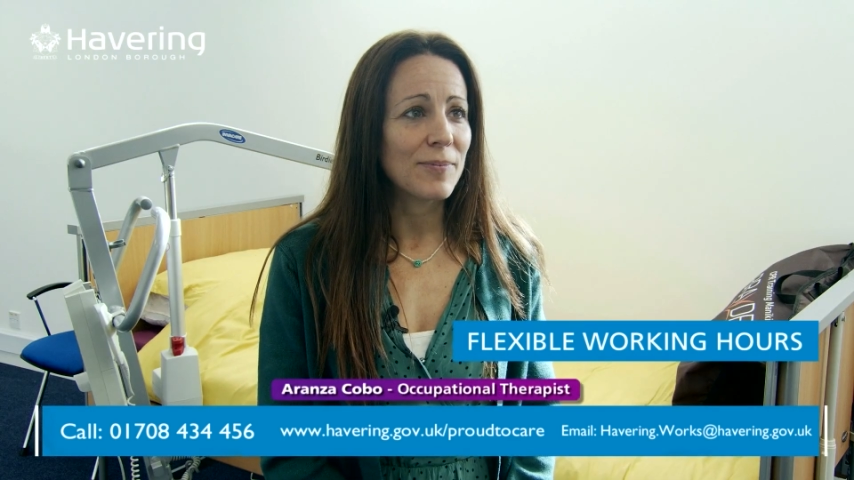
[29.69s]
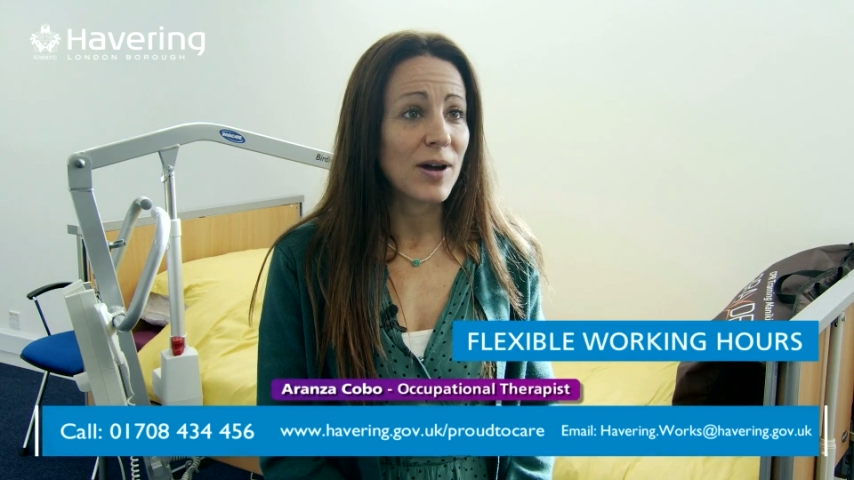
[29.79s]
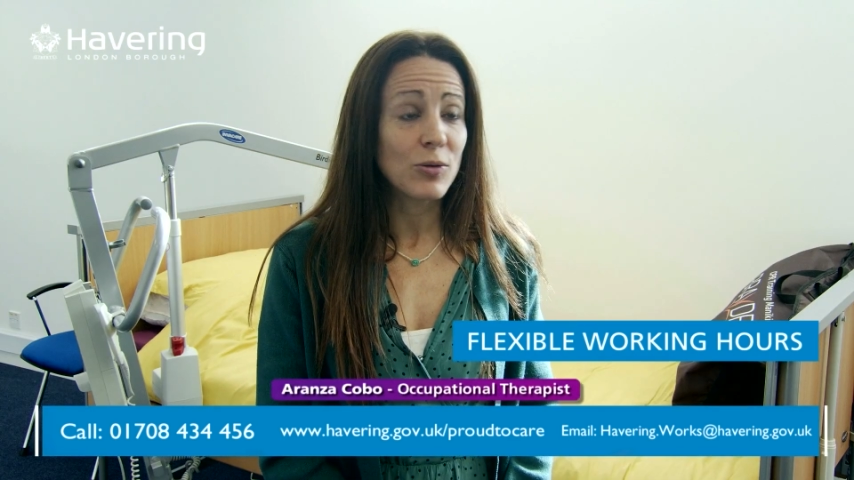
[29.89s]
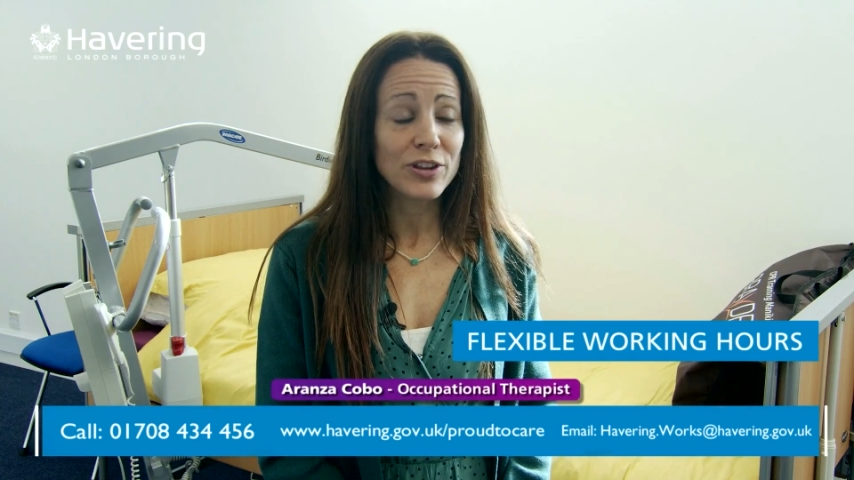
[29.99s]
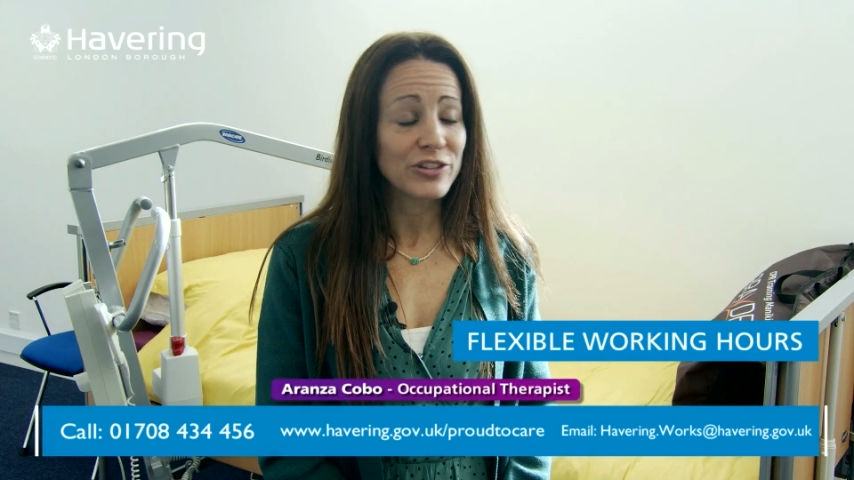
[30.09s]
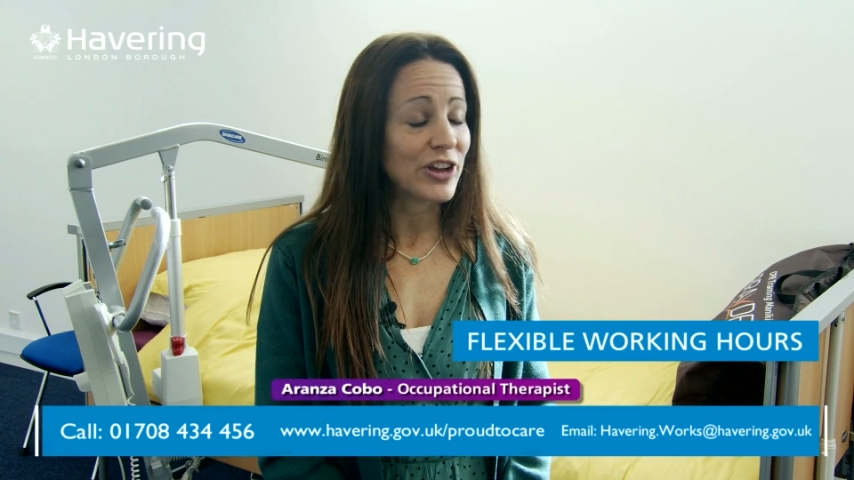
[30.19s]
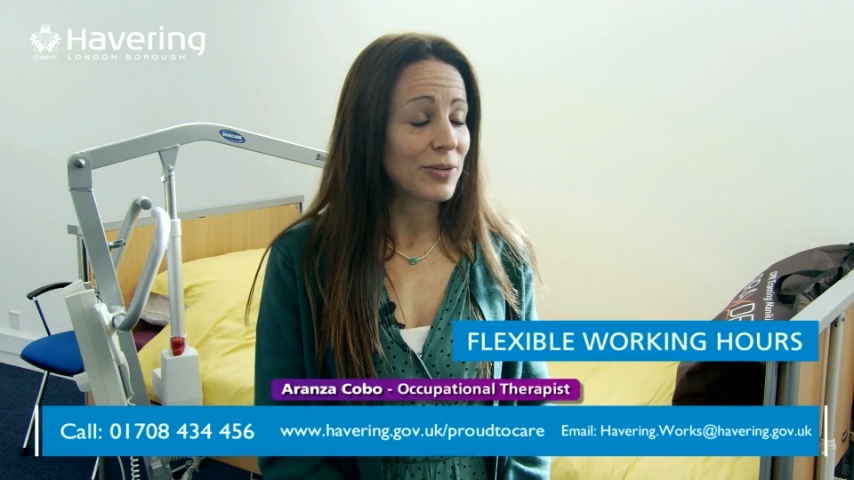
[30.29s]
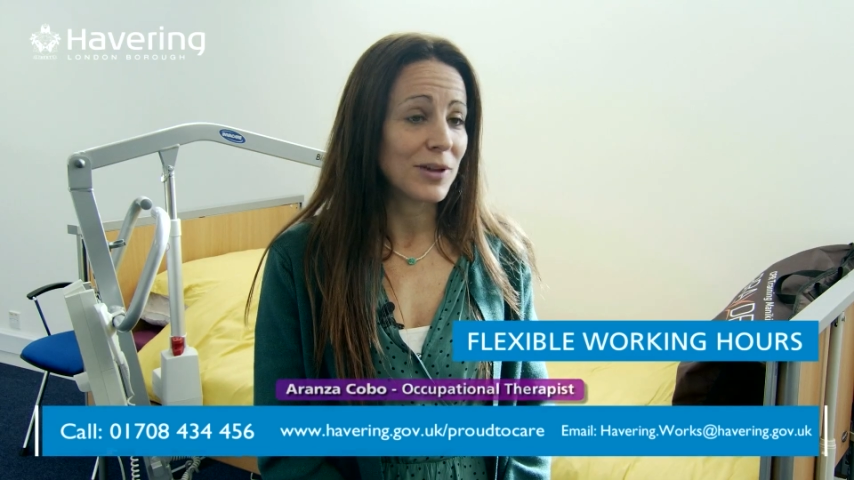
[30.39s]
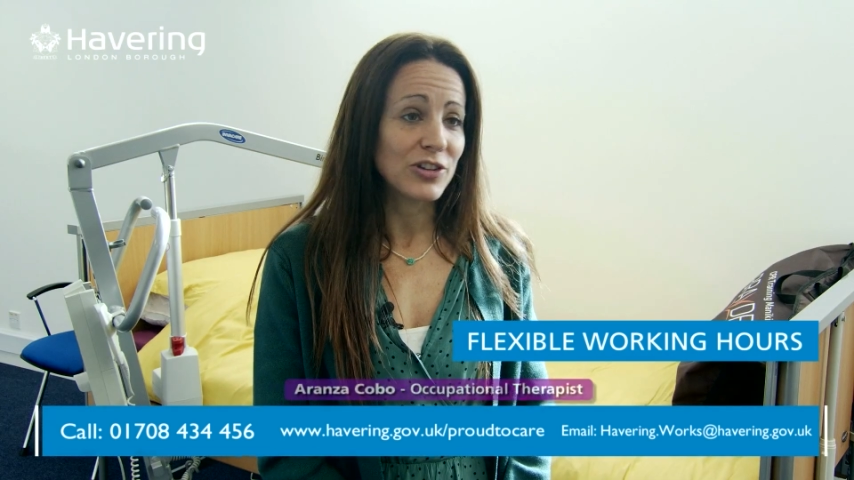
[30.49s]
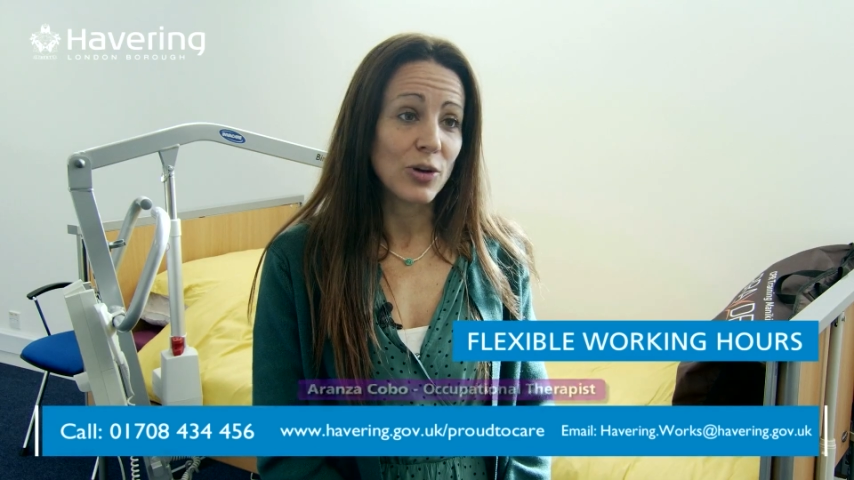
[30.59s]
I wouldn't
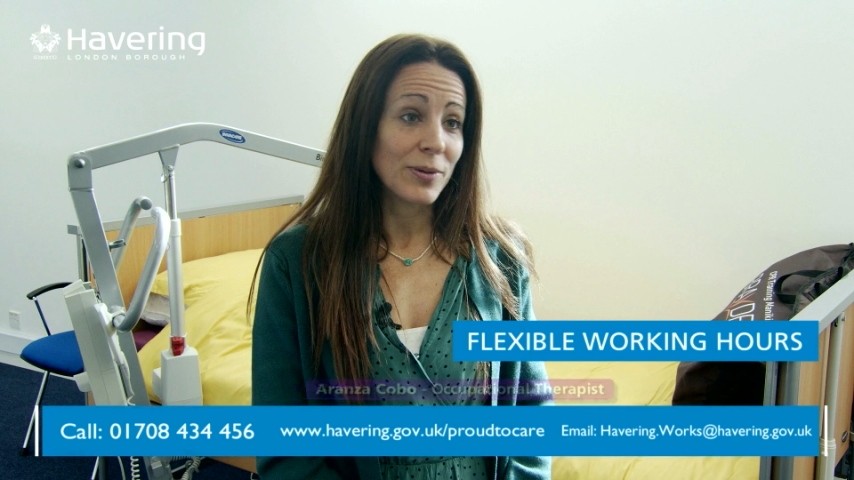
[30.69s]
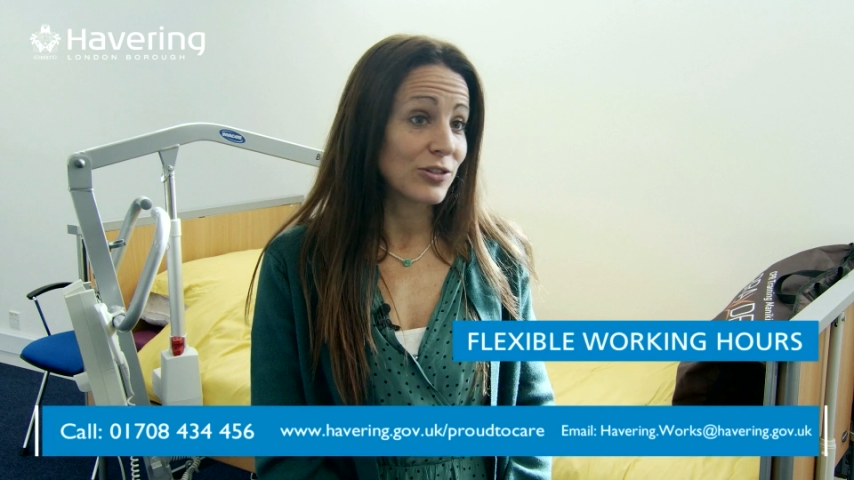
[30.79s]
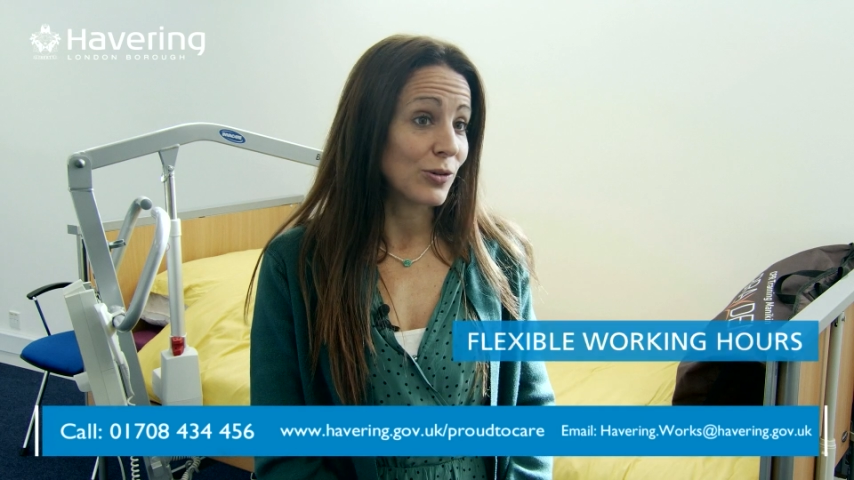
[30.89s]
change my job at